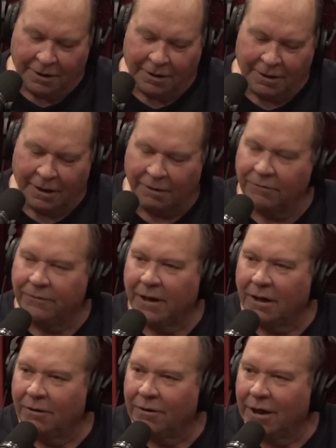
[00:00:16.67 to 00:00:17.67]
that
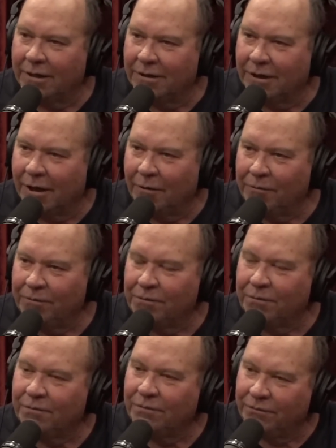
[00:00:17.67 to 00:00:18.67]
fellow that uh,
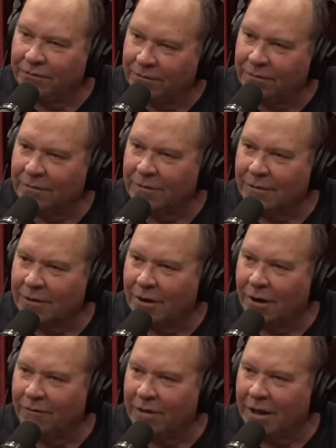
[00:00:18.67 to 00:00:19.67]

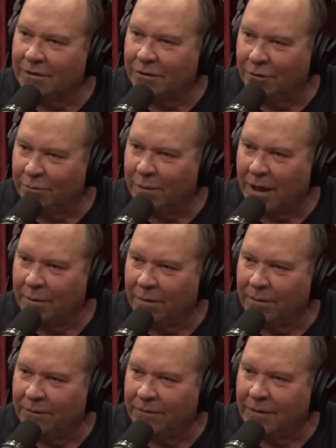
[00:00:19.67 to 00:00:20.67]
carved that tooth pipe
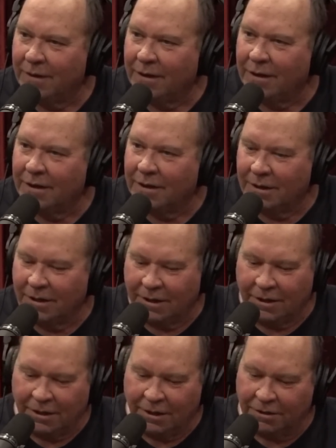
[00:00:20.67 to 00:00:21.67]
mm-hmm.
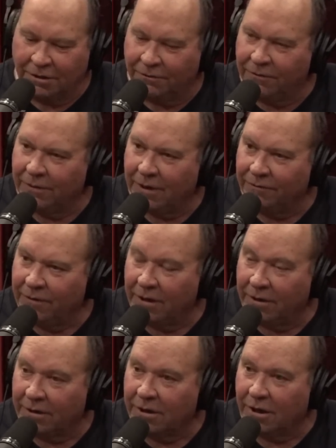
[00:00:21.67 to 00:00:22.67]
is the
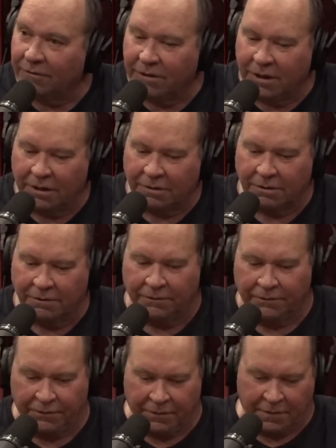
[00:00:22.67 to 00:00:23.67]
fellow that carved this.
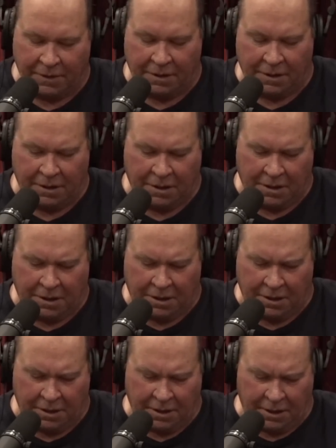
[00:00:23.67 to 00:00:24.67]

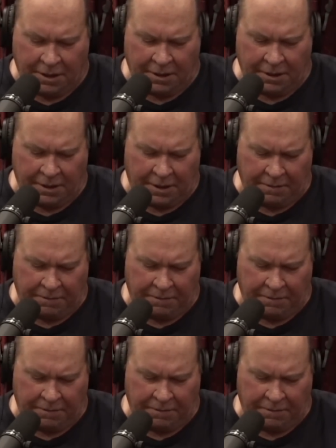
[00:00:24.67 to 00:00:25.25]
And uh,